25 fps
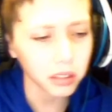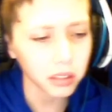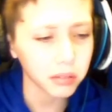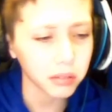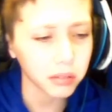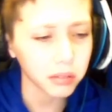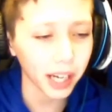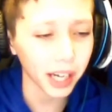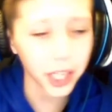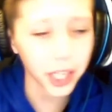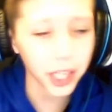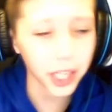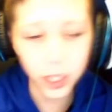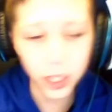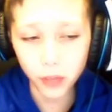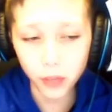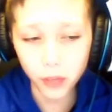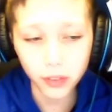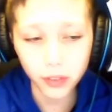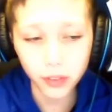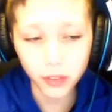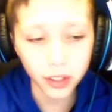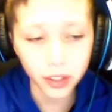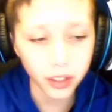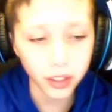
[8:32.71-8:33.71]
I don't know if
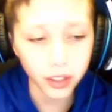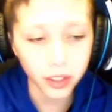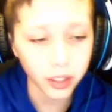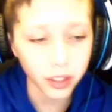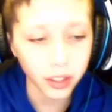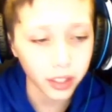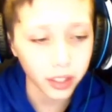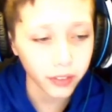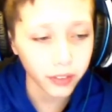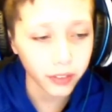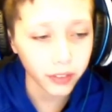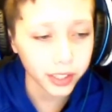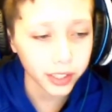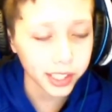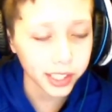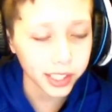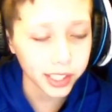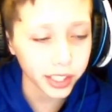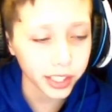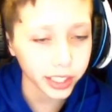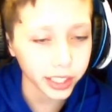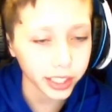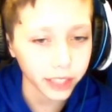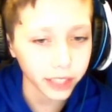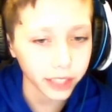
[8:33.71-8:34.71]
it, if it is
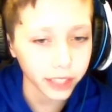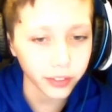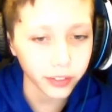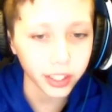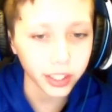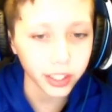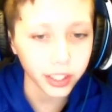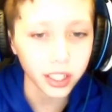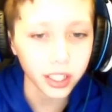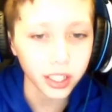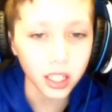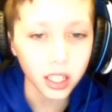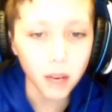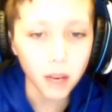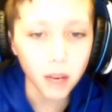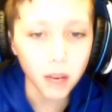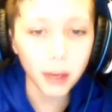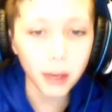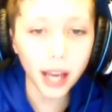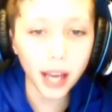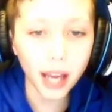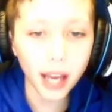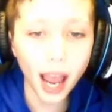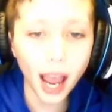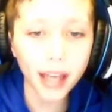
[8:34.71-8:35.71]
anything different, but
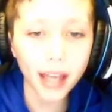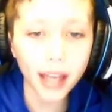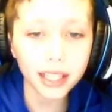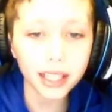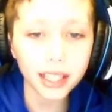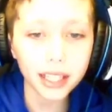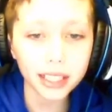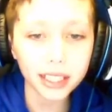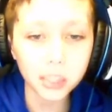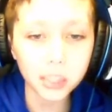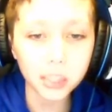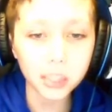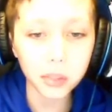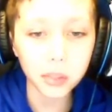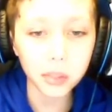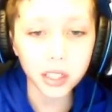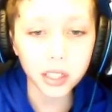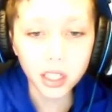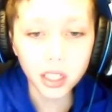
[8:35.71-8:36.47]
I don't like this one.